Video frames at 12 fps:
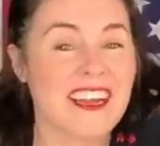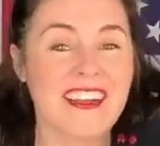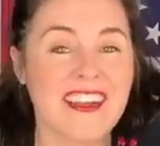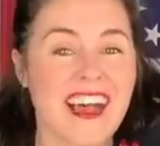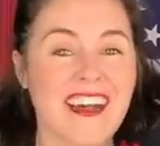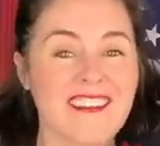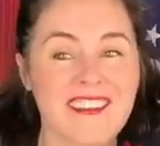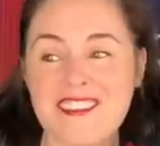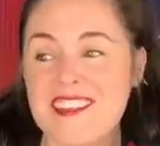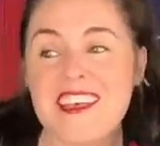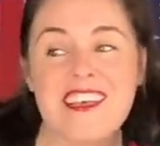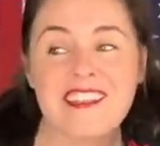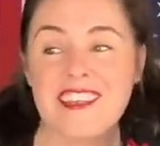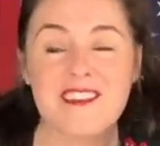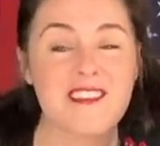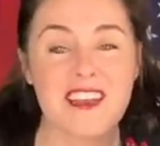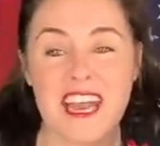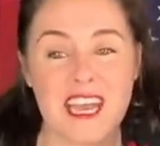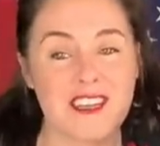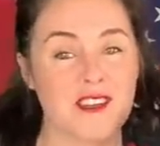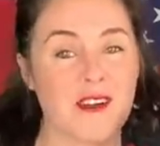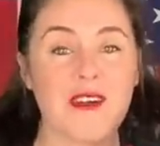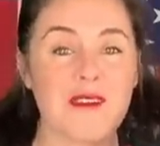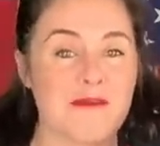we don't know. This this could age
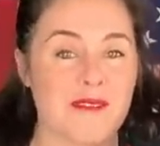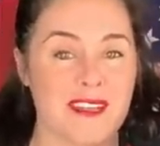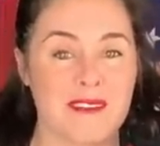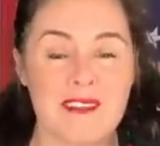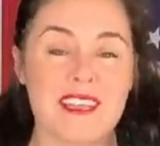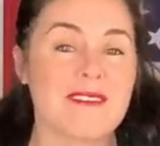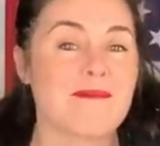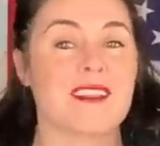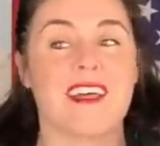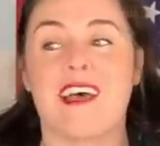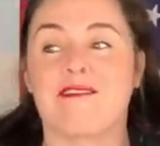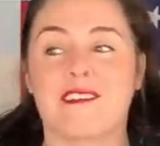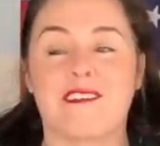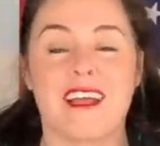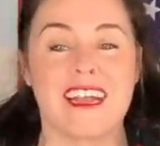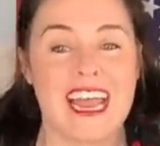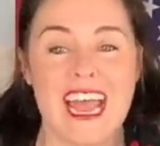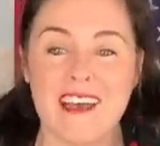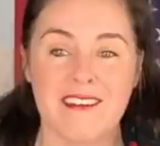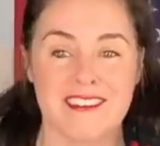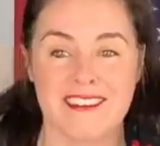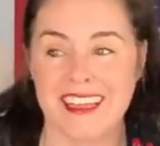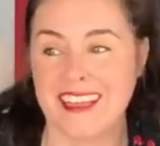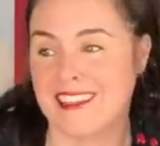horribly. We could be laughing right now
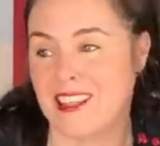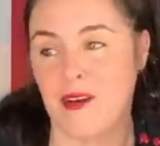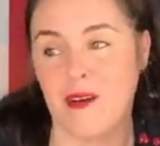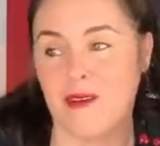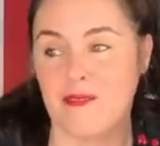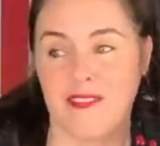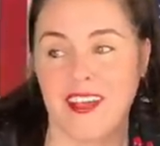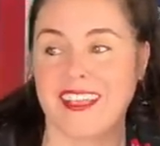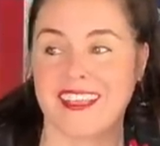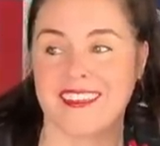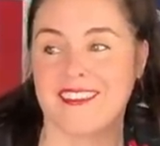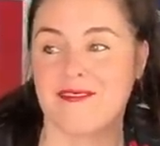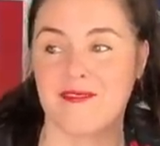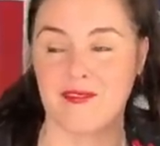and like the whole fucking